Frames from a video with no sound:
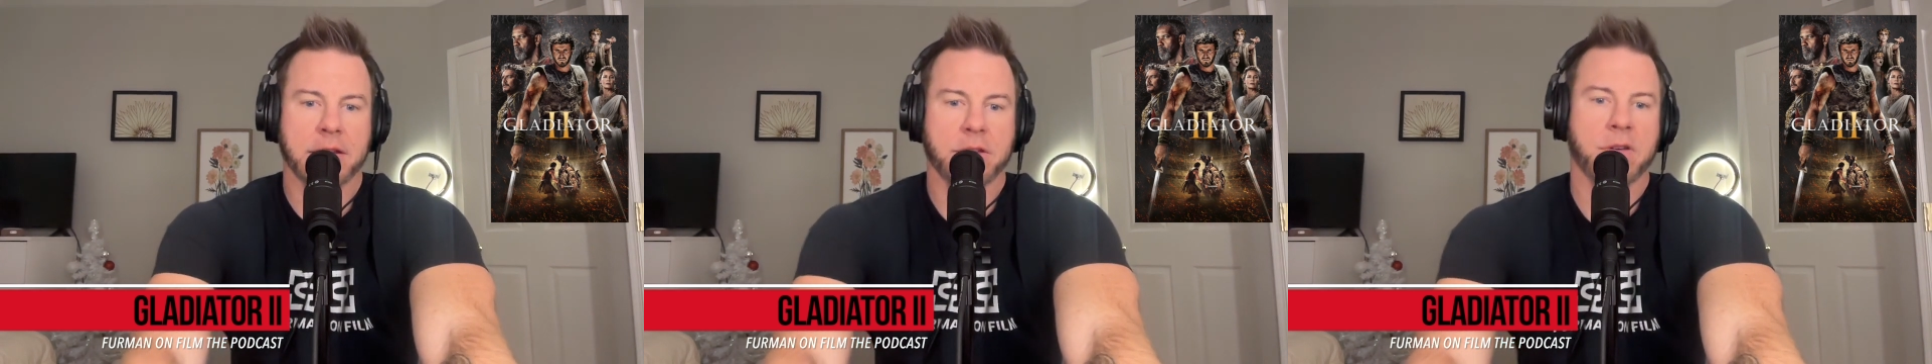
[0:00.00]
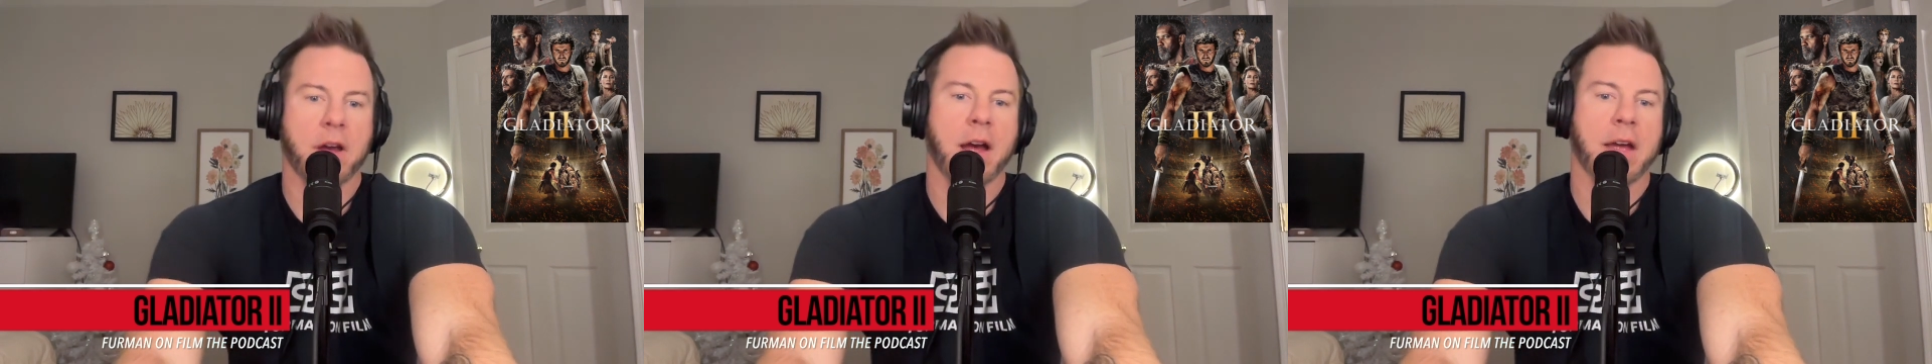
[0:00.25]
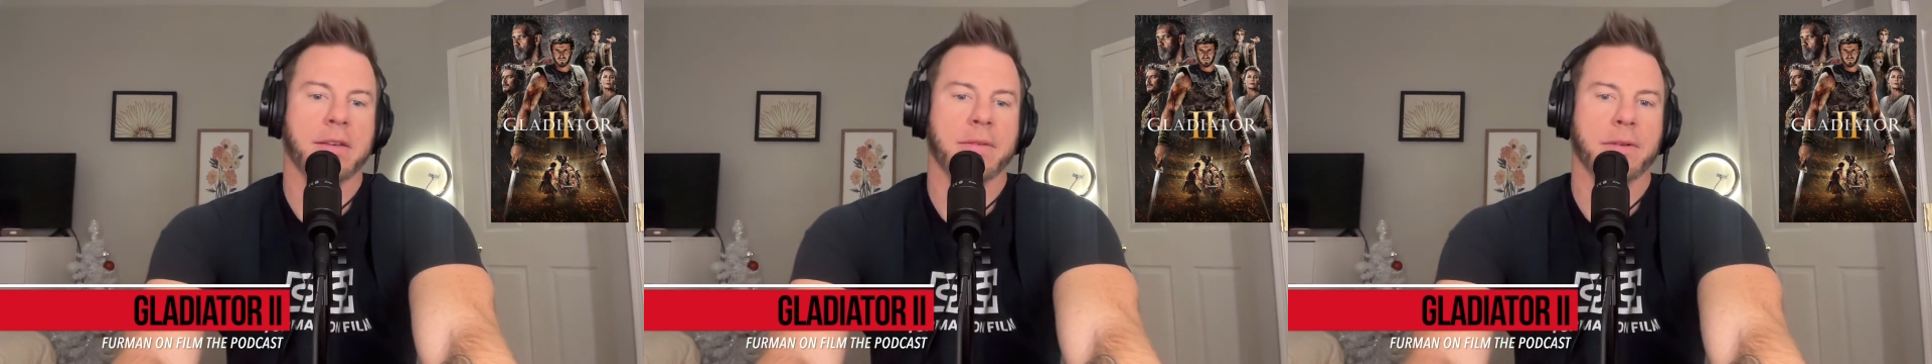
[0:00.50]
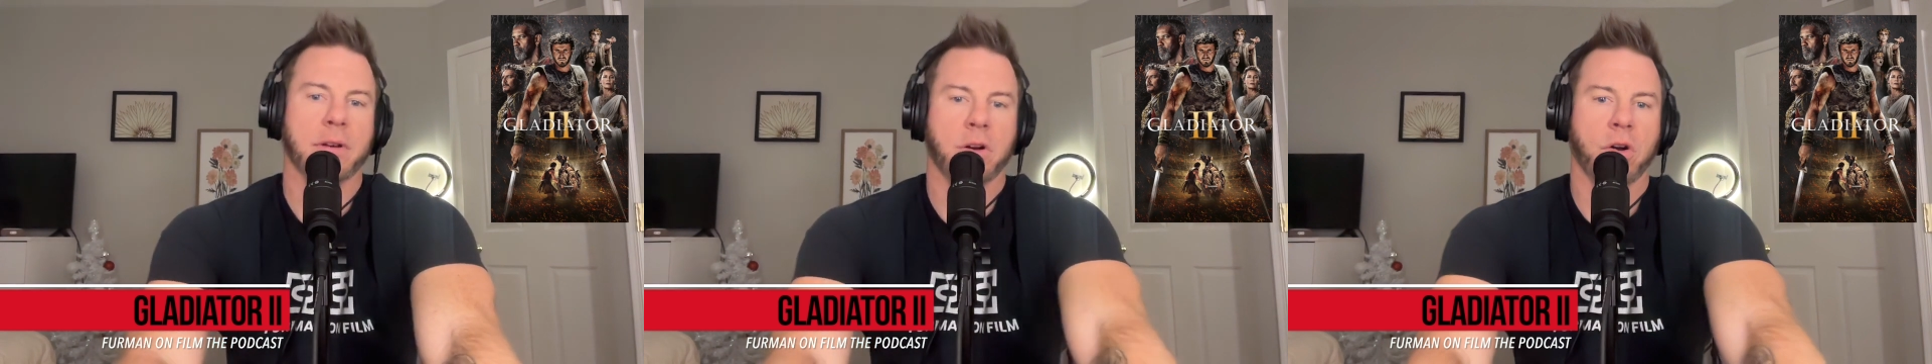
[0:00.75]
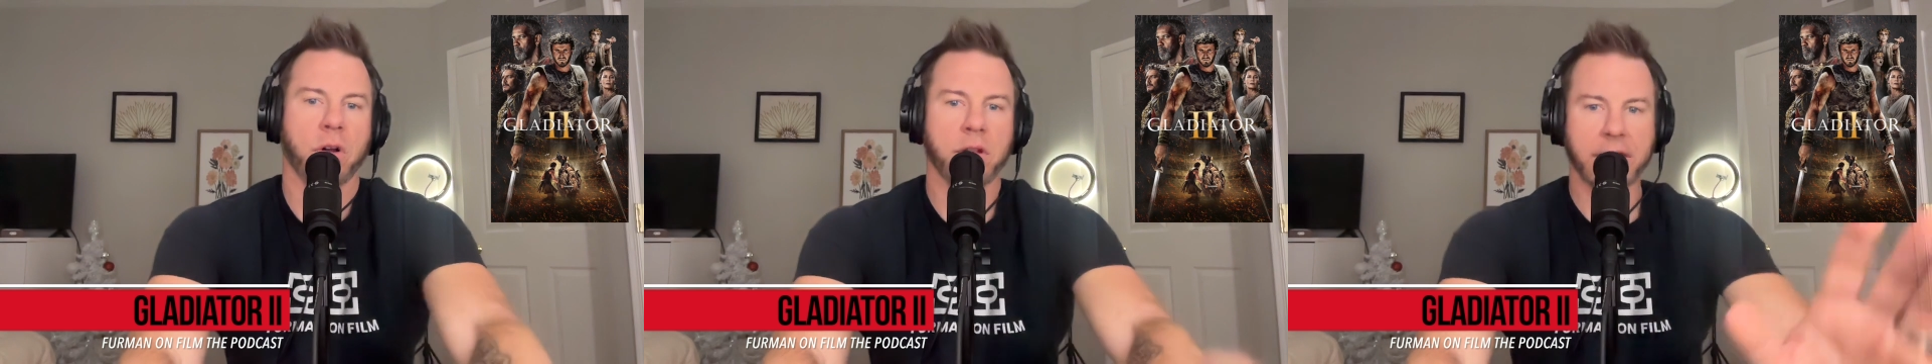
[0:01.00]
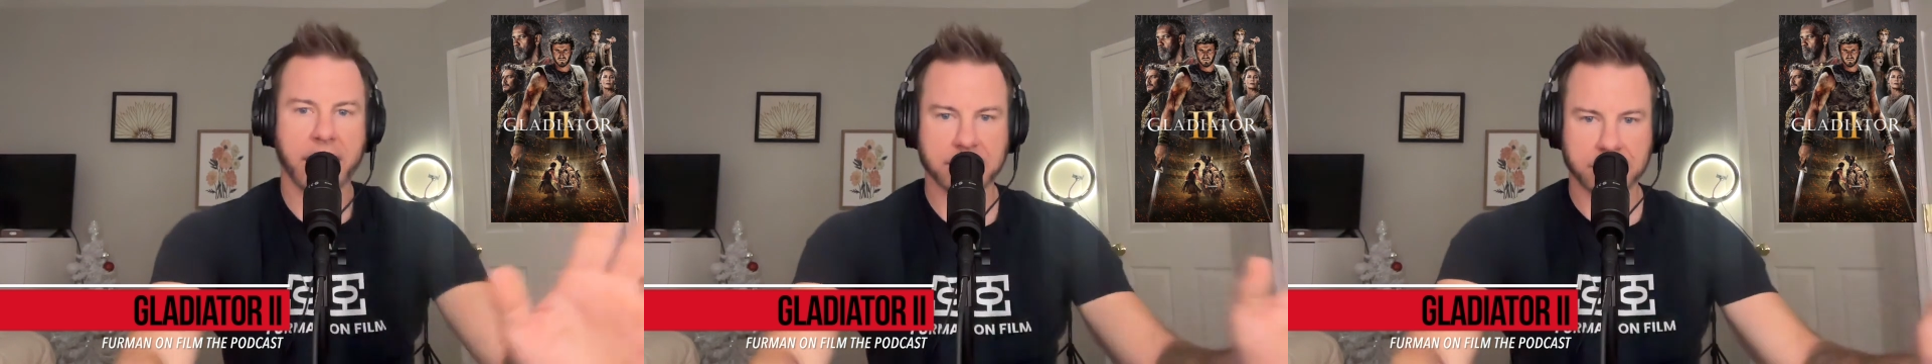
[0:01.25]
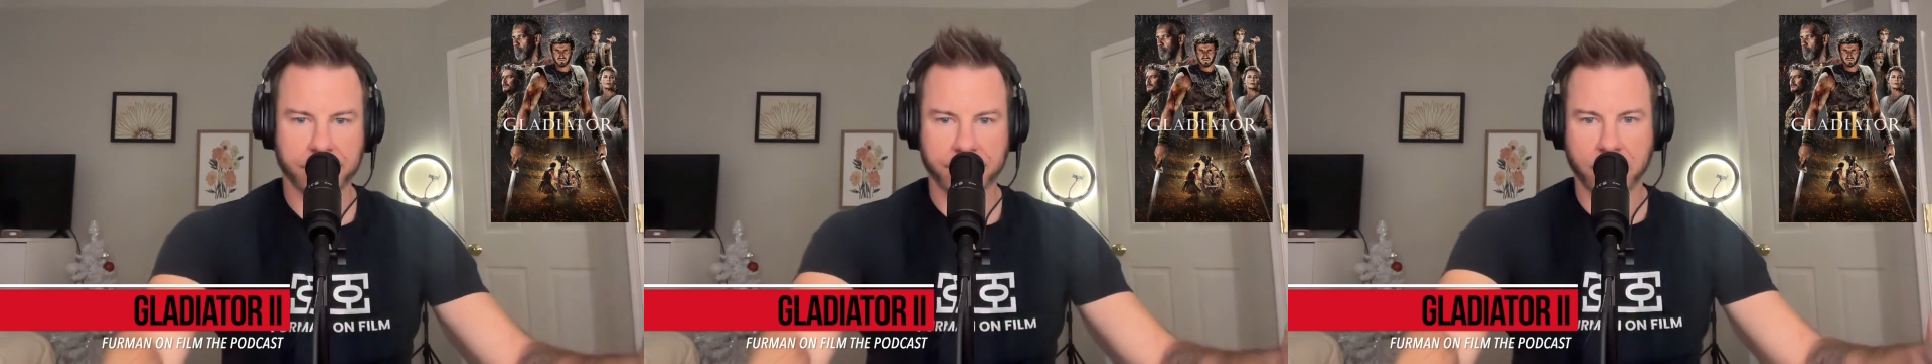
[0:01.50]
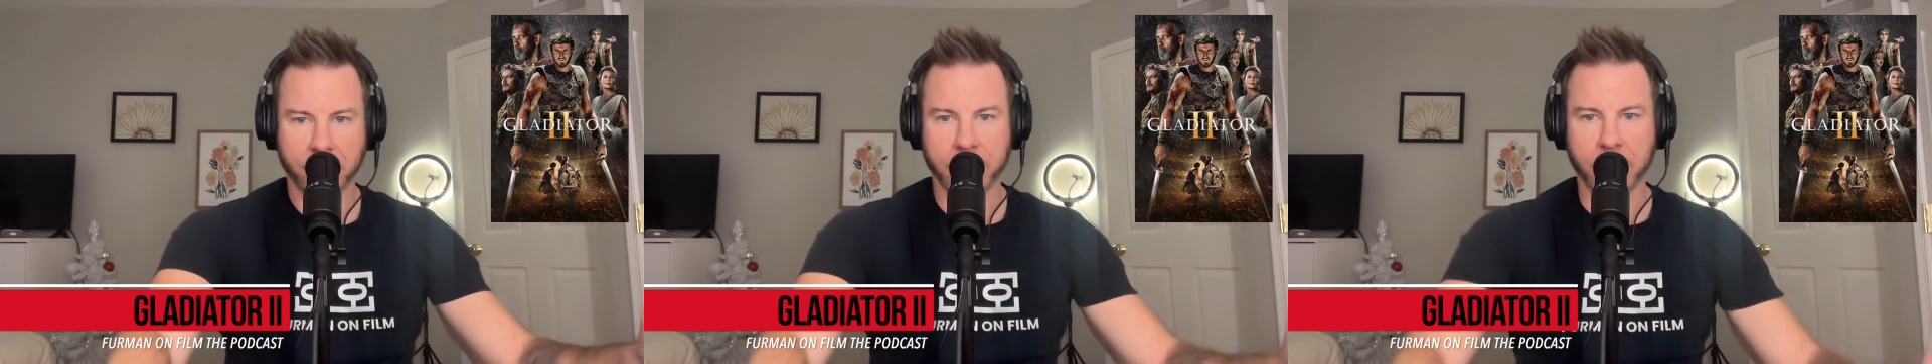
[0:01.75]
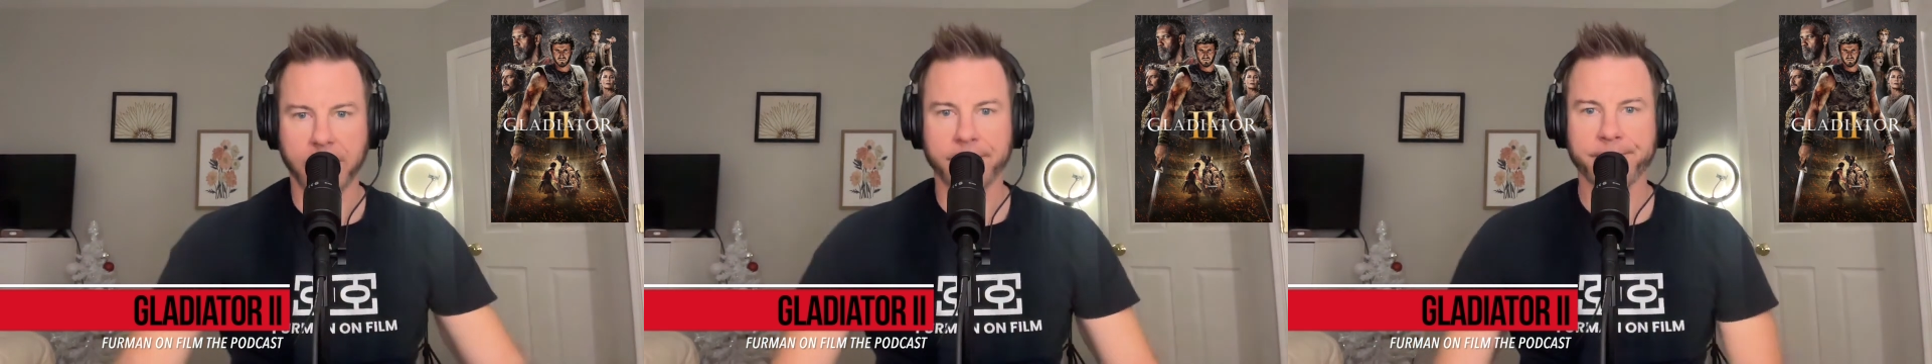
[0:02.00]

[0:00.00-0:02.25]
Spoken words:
You got all of that stuff going on.